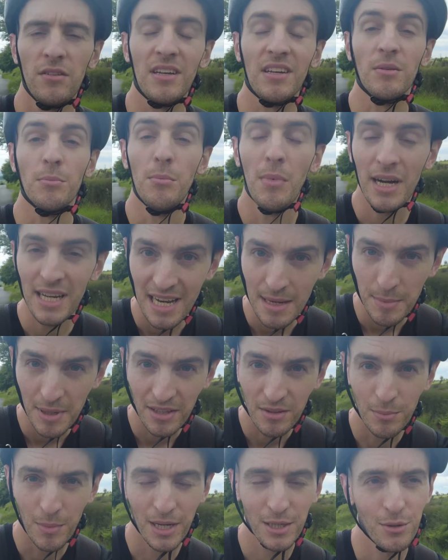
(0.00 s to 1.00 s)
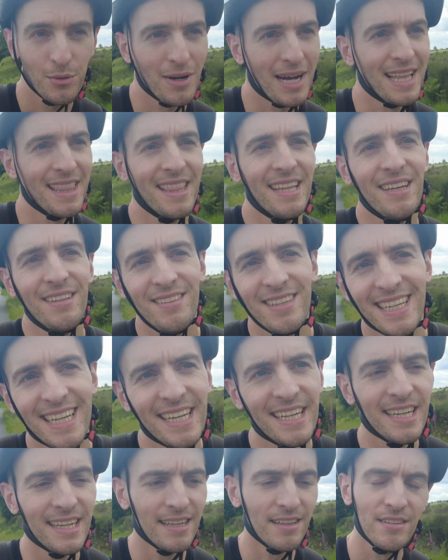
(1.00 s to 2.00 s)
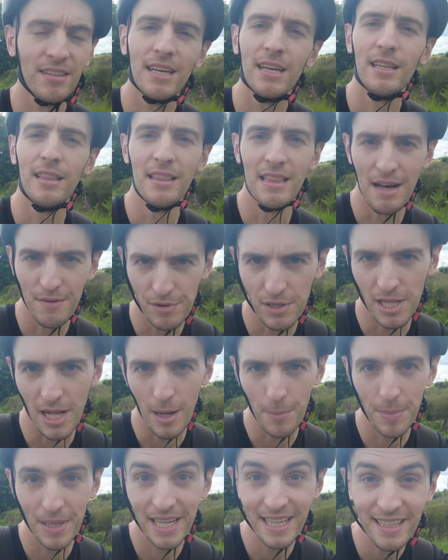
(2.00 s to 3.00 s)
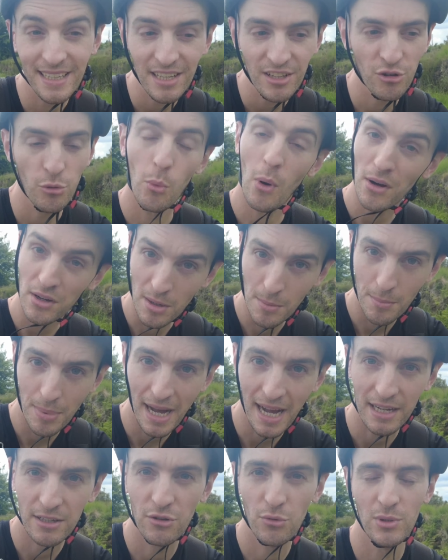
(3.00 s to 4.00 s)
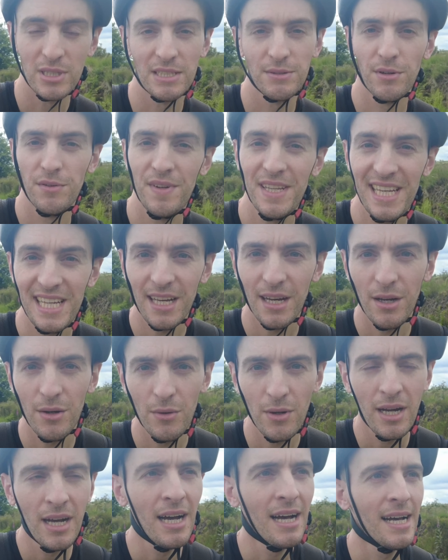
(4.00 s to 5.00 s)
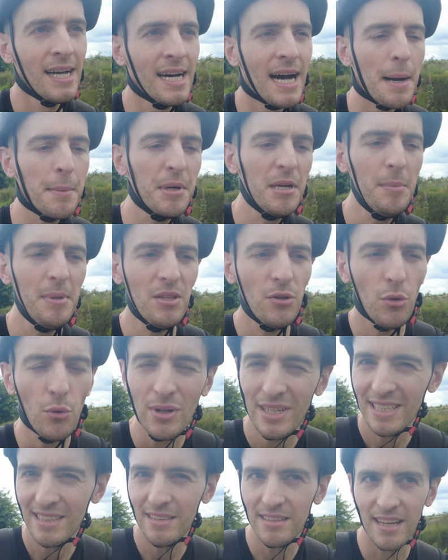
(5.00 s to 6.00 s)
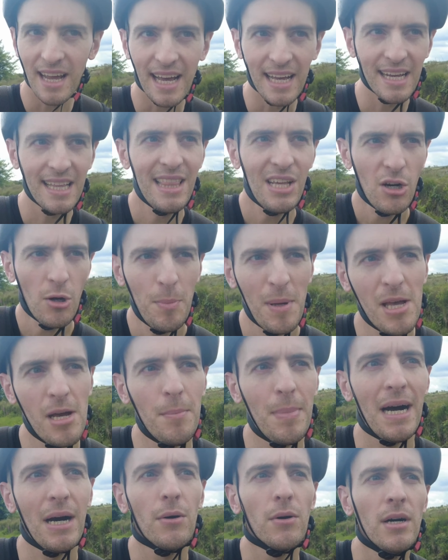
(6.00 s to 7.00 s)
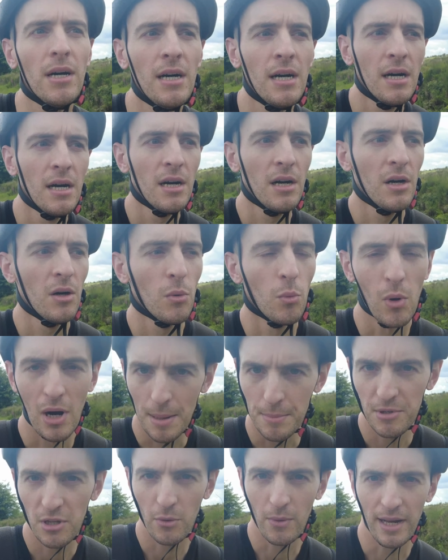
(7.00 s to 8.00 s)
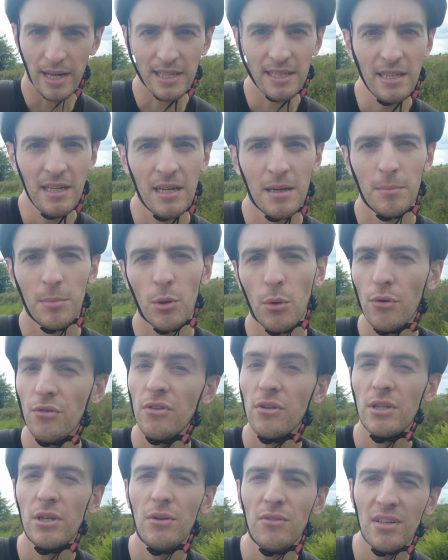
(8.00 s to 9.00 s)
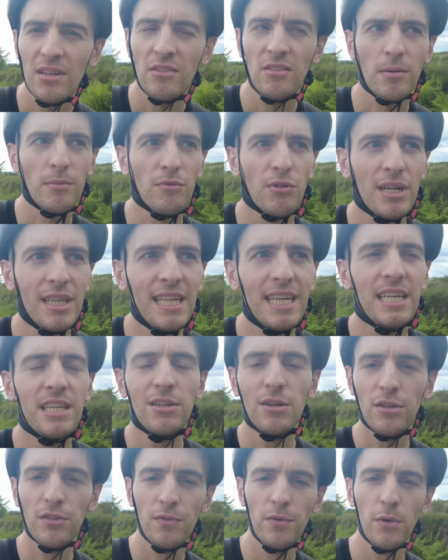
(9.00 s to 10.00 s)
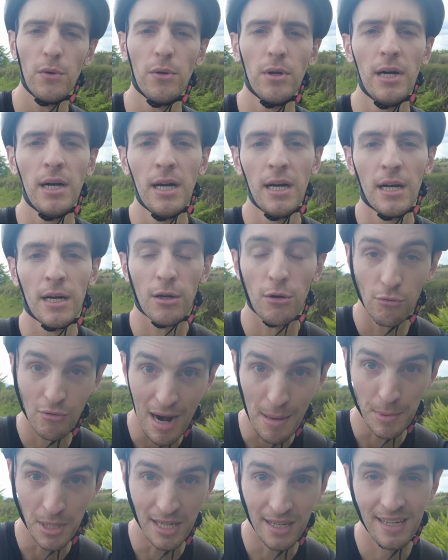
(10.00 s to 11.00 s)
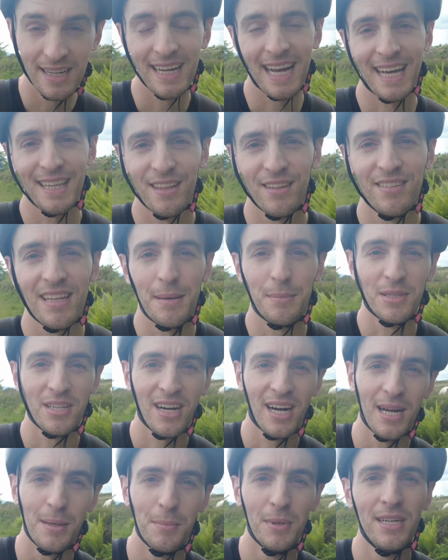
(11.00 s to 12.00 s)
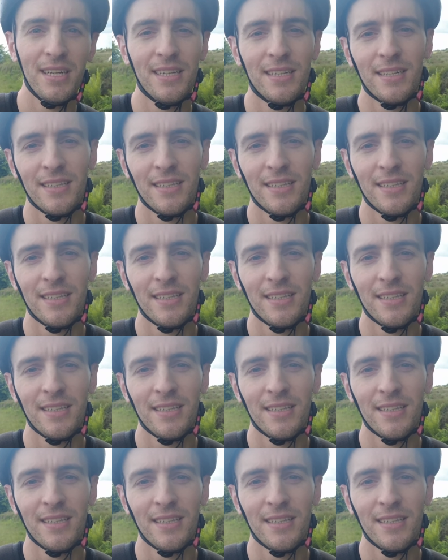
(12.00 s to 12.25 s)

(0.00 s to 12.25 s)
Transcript: so yes, my name is Michael and this is Level Up English. Welcome back to another video. I'm gonna be talking today a little bit about what I'm doing, but also using some really useful grammar at the same time.